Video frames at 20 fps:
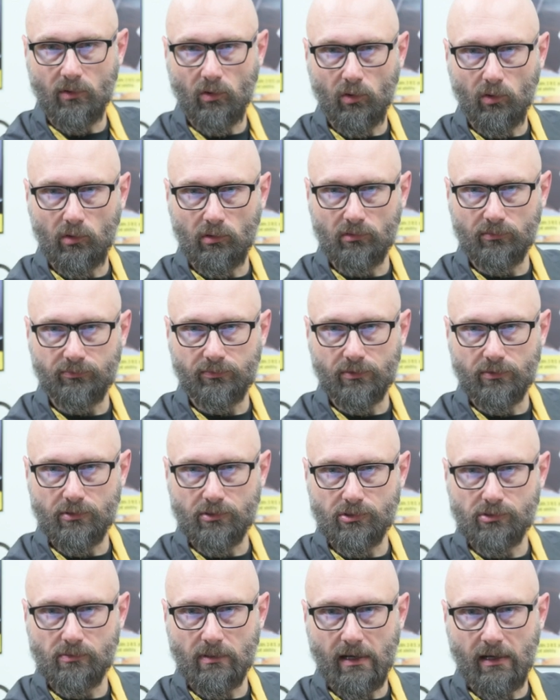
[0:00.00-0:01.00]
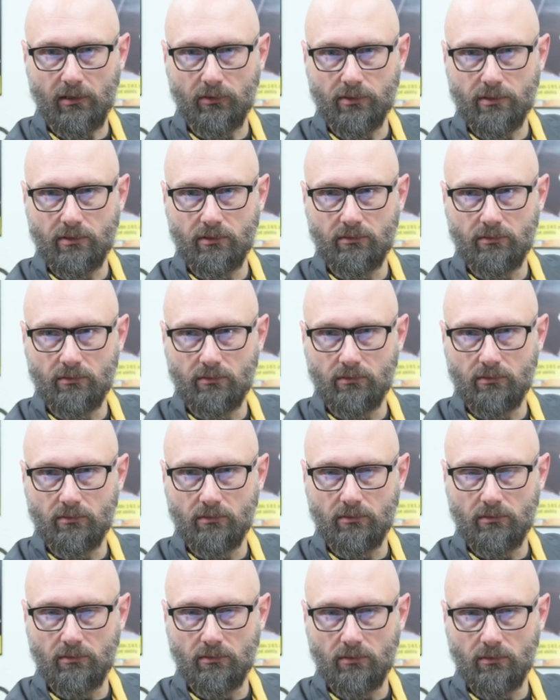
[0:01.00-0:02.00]
hole for the Shroud,
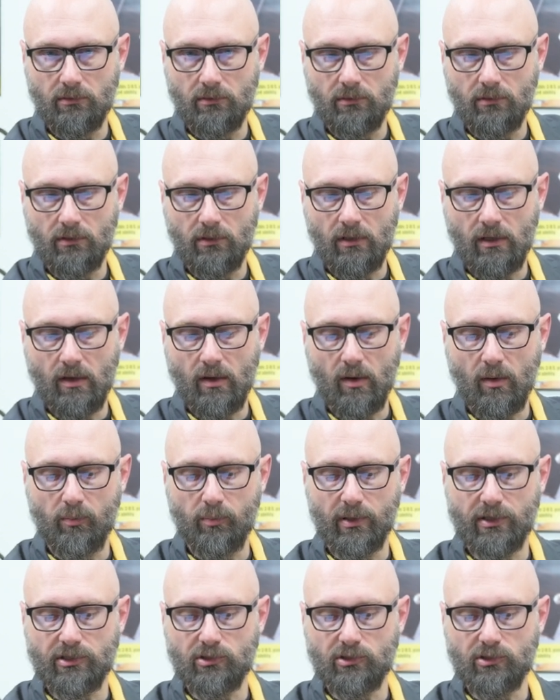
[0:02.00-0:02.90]
but